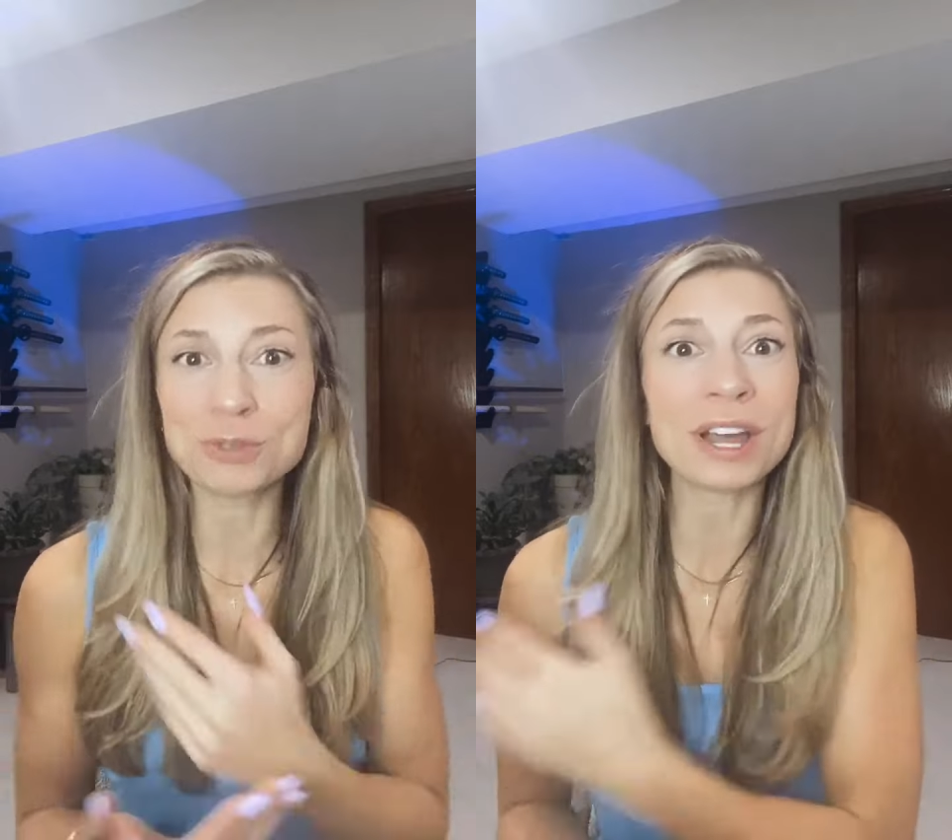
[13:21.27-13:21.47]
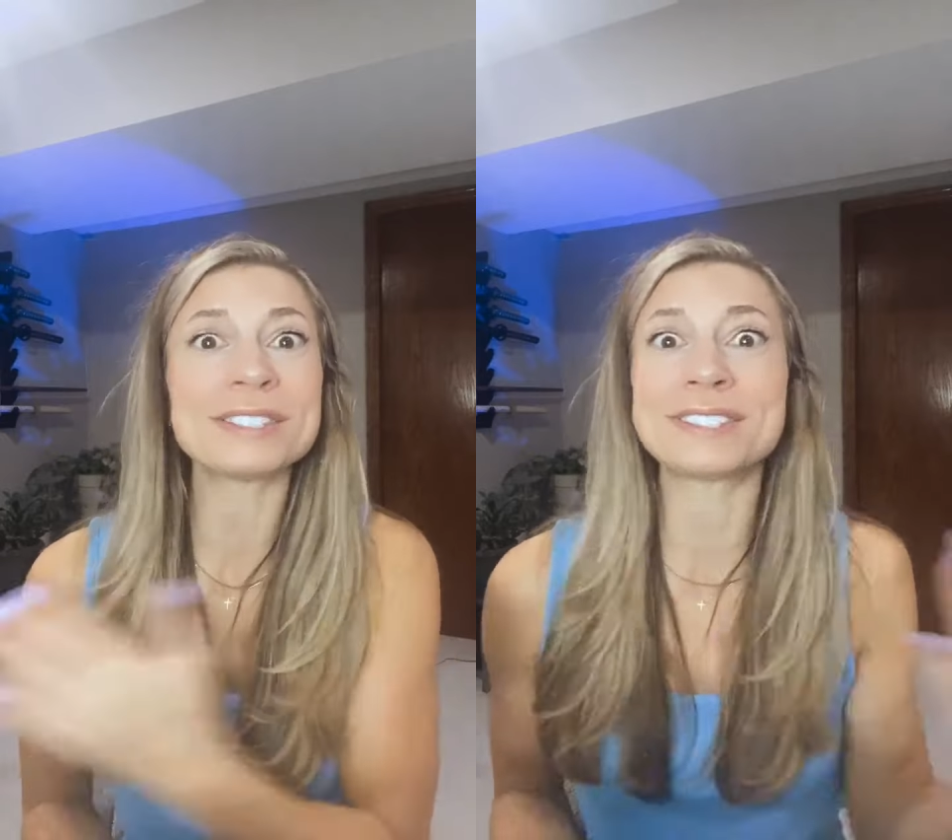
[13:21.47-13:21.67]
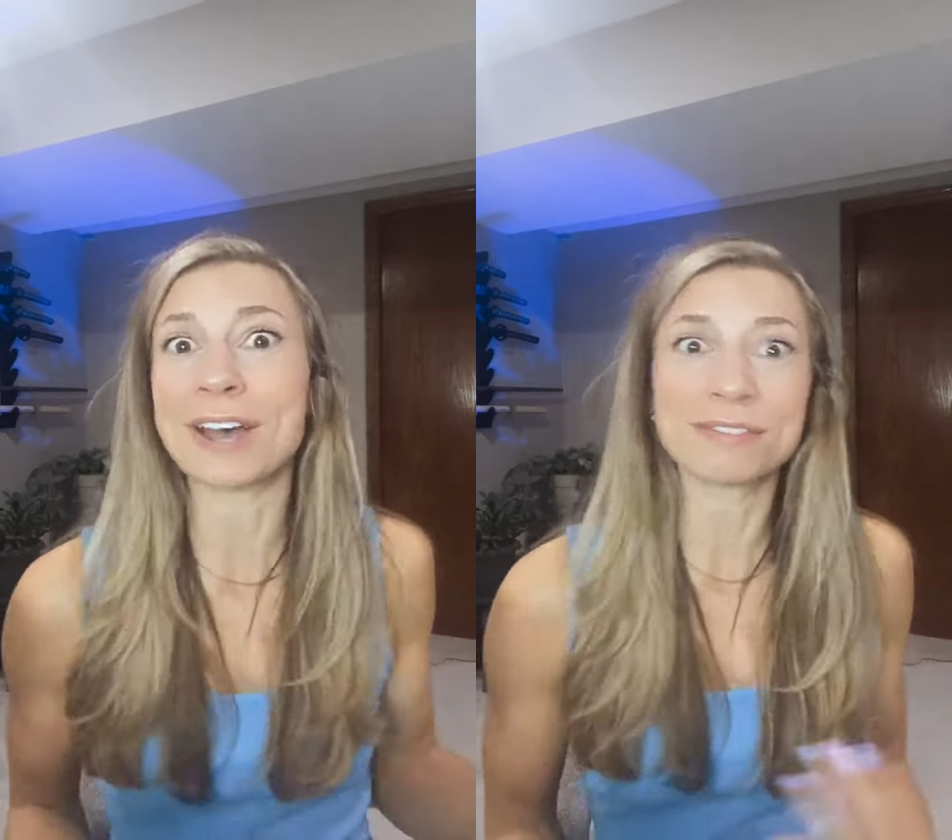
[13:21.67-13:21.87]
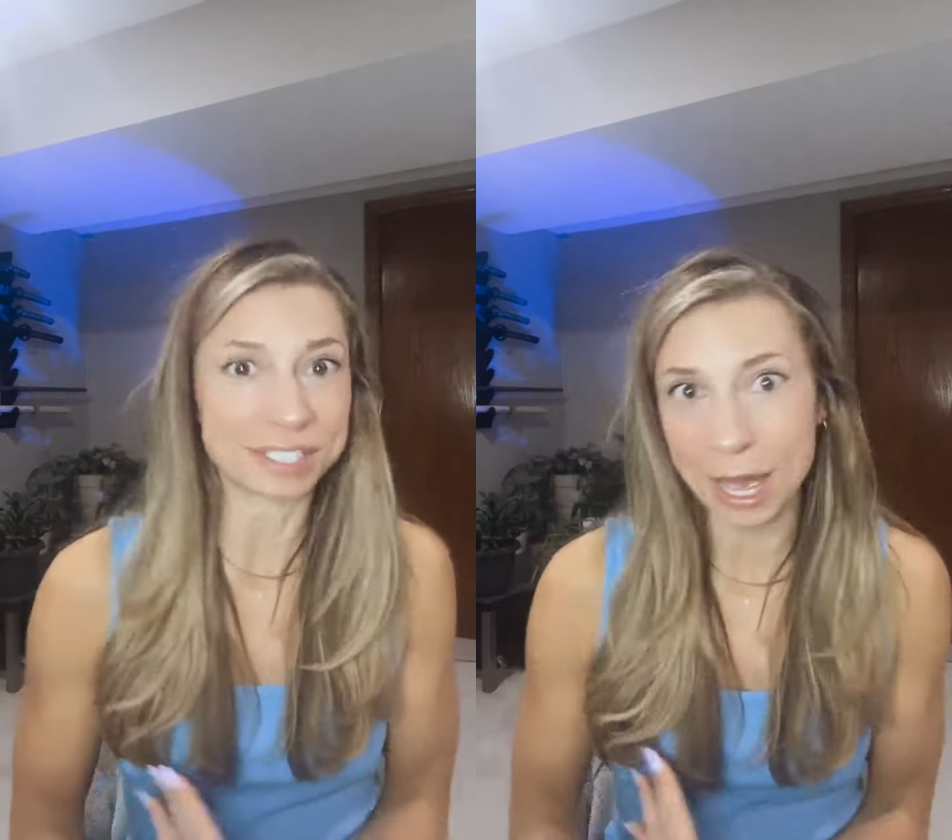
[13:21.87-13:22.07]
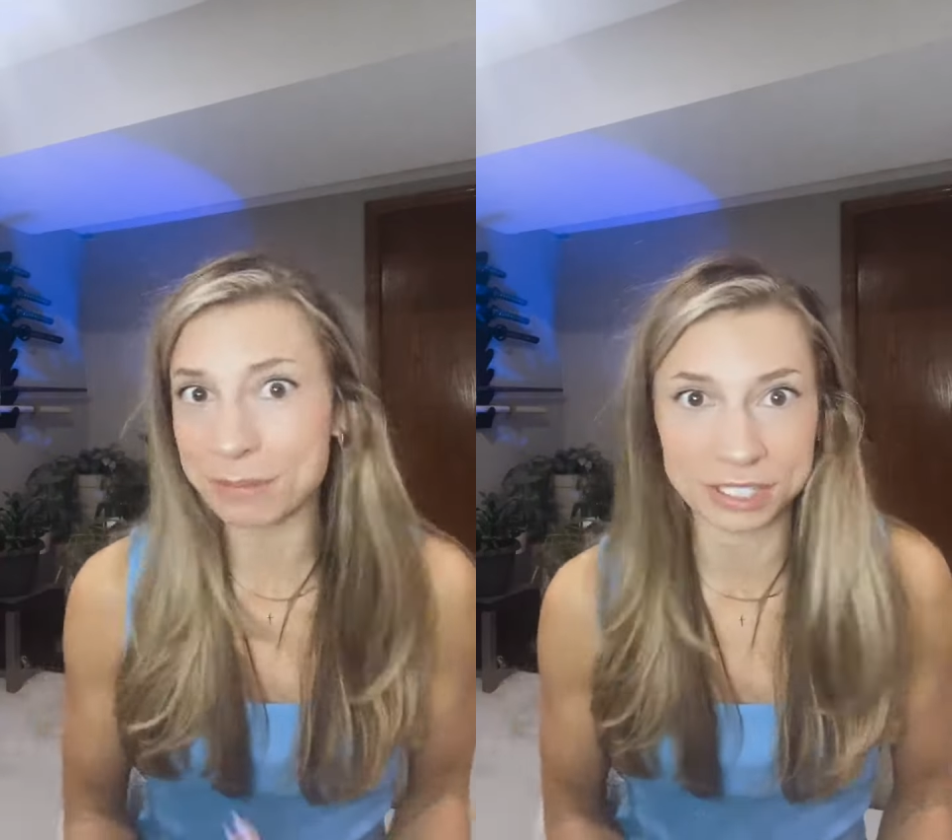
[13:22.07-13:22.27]
Do not
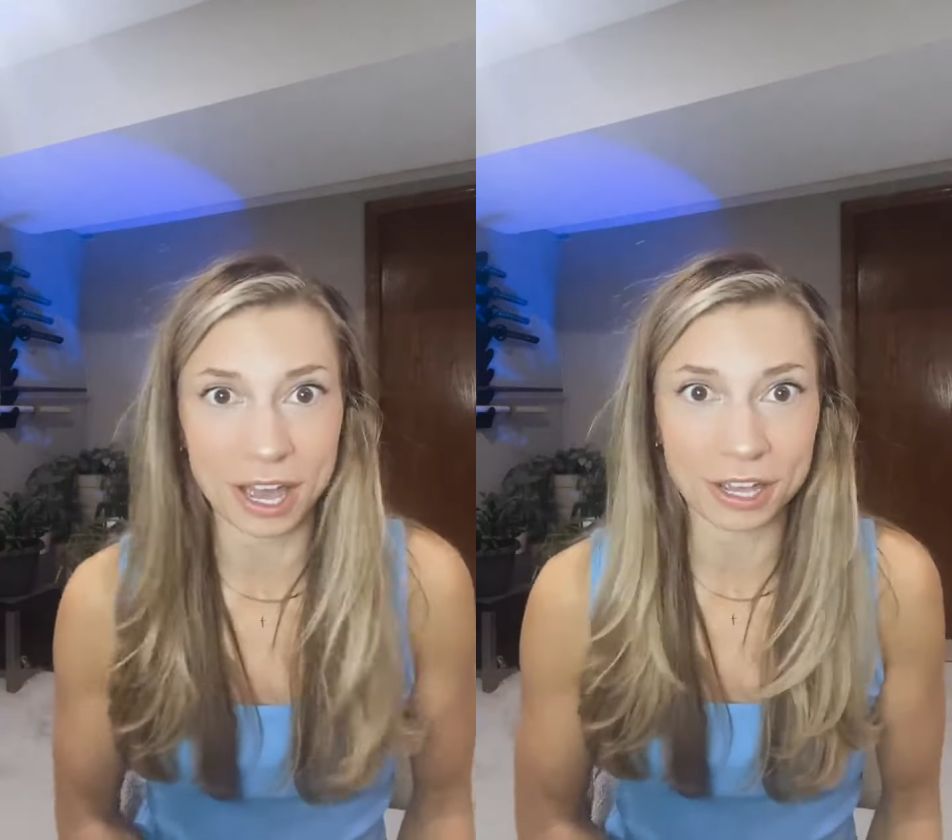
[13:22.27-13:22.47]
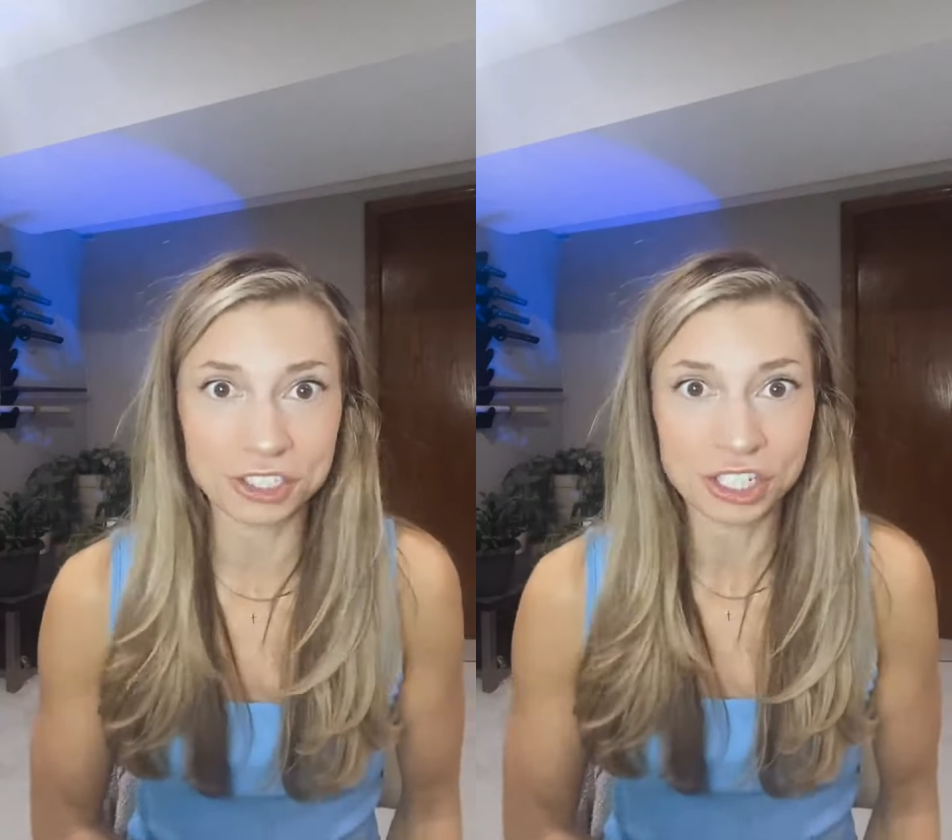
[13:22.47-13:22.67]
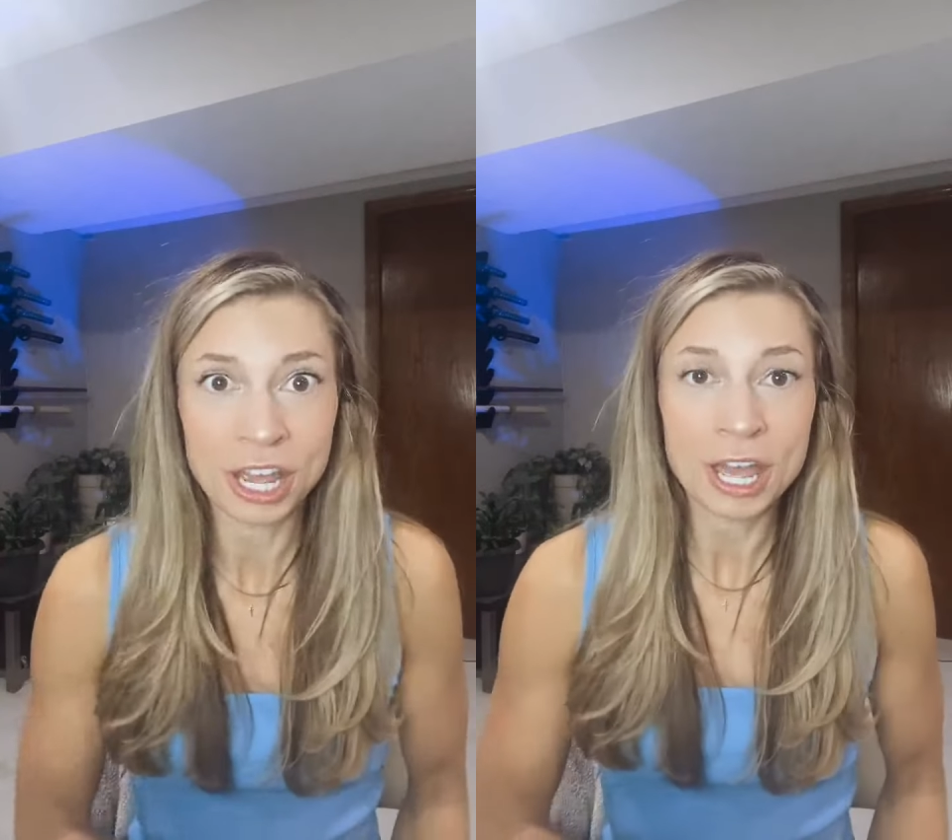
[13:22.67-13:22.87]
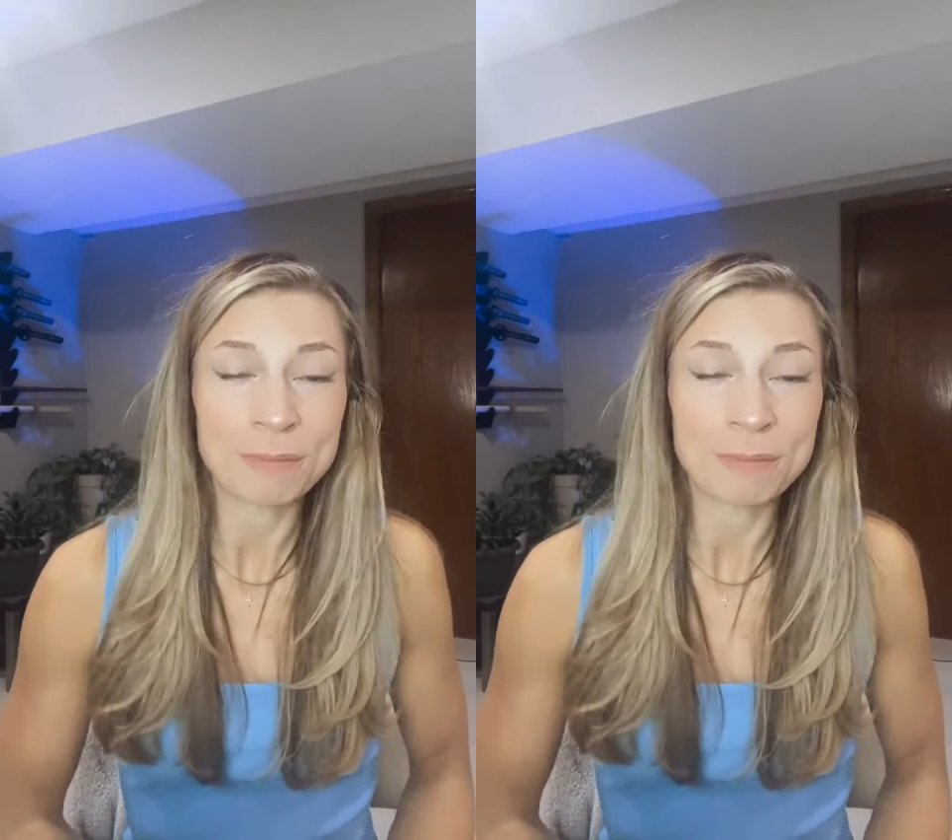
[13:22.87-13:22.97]
self-sabotage